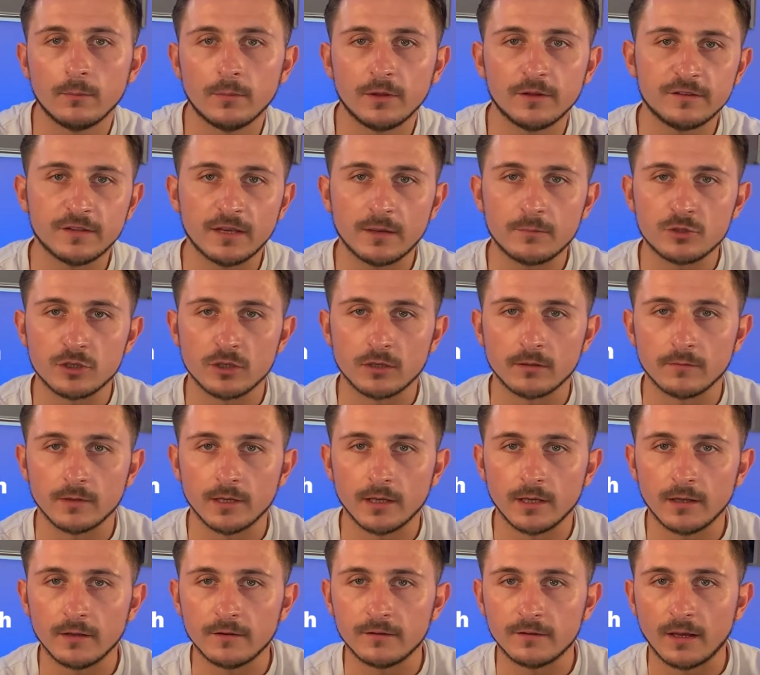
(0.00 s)
perception of
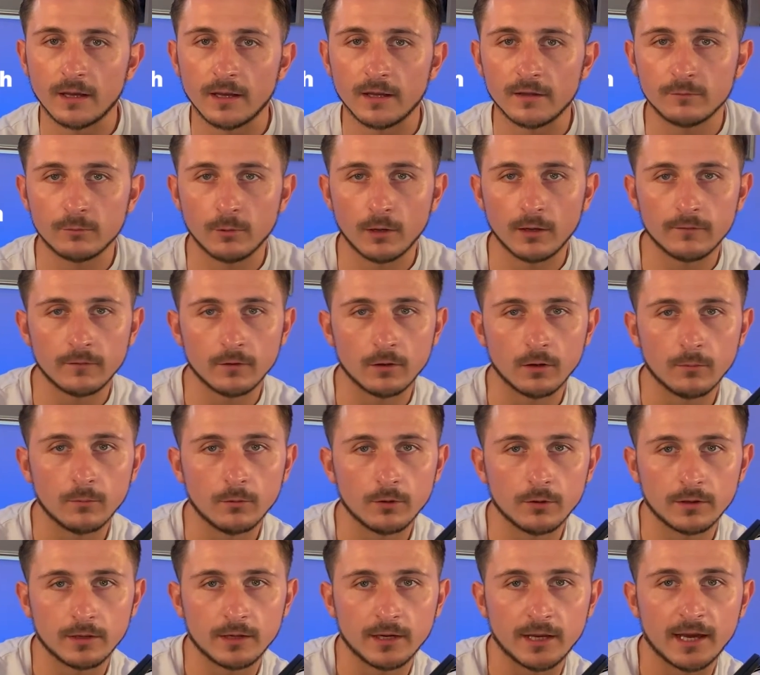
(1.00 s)
it is that it's worth a lot
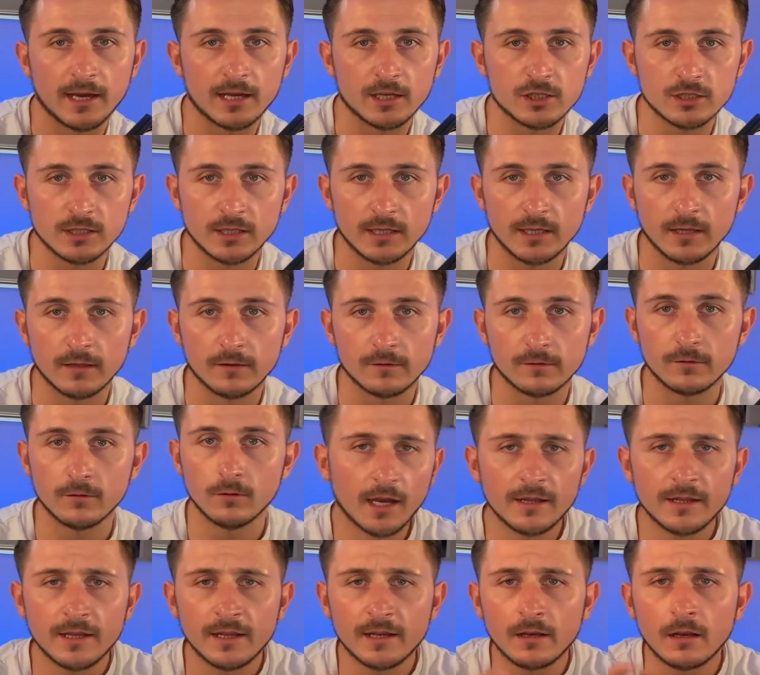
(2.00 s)
more than it actually is.
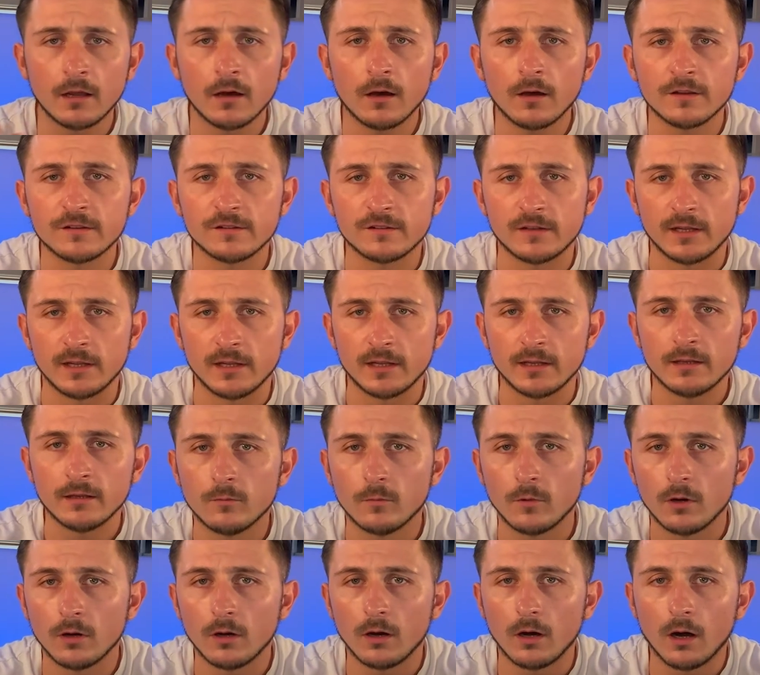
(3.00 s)
And then lastly,
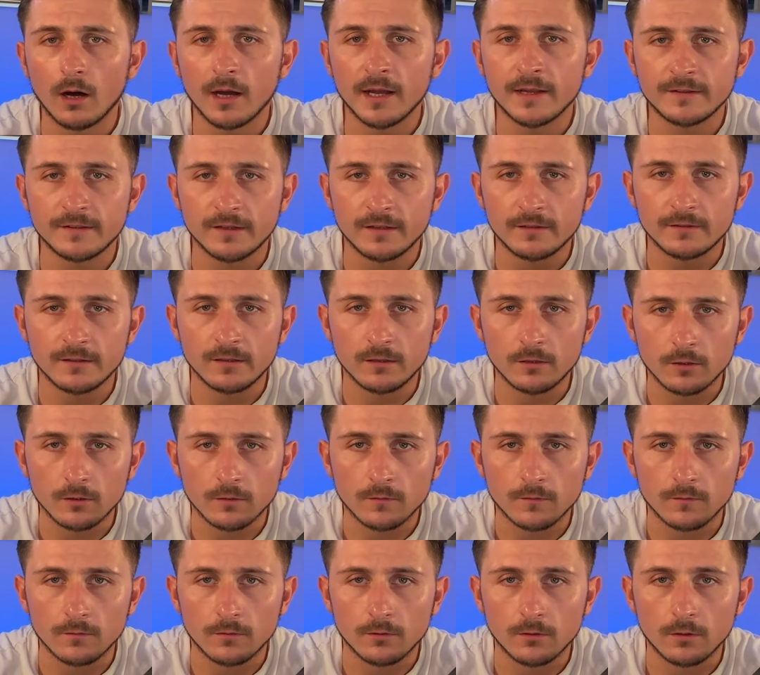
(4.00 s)
what I tend to look
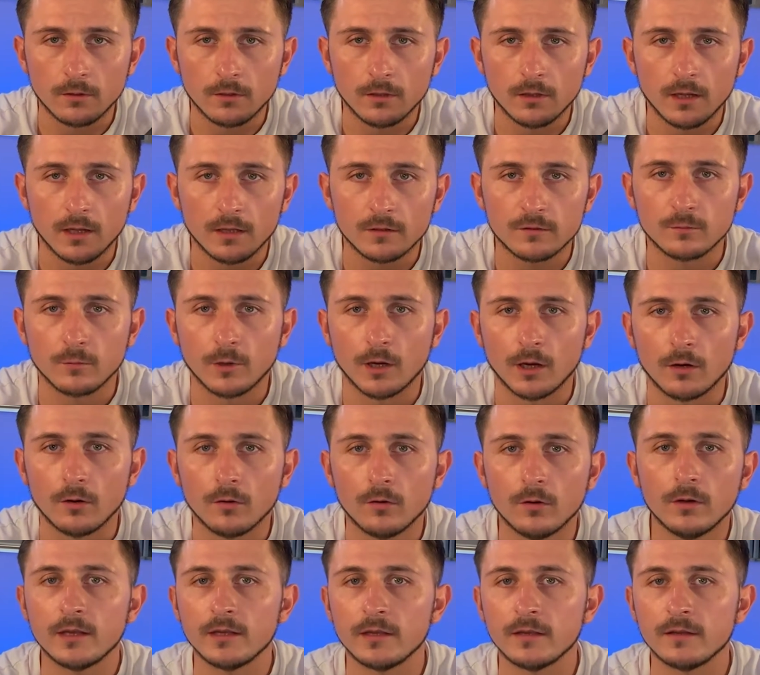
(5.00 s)
for as
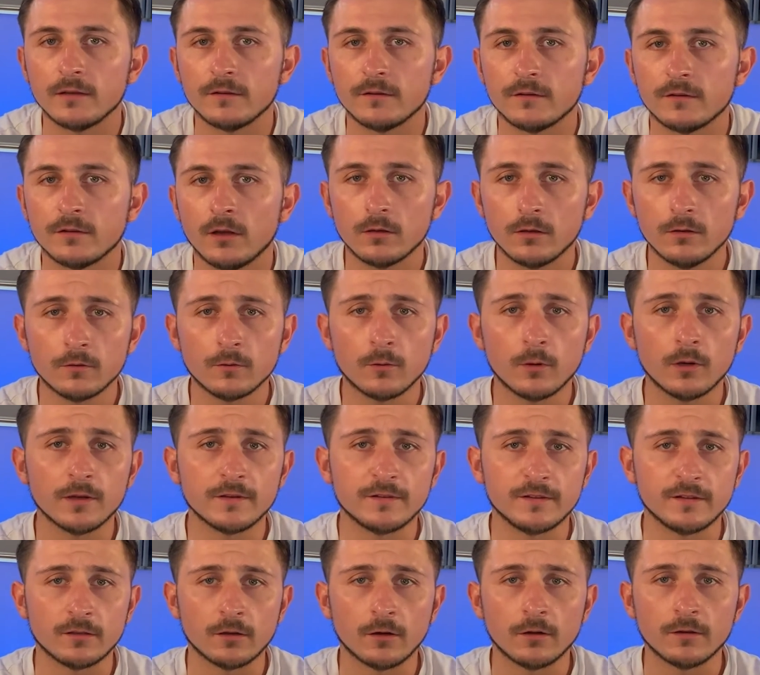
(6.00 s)
well is good
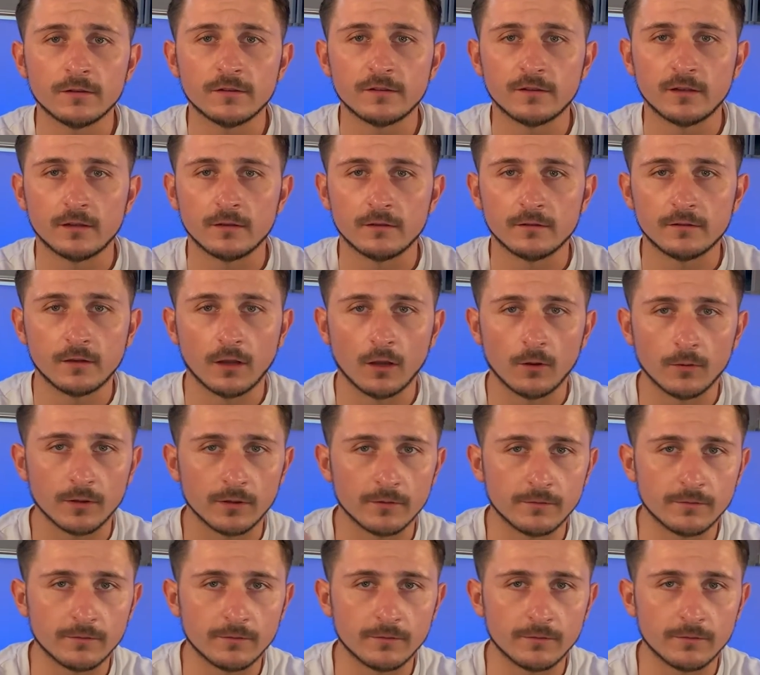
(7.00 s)
quality content to go with the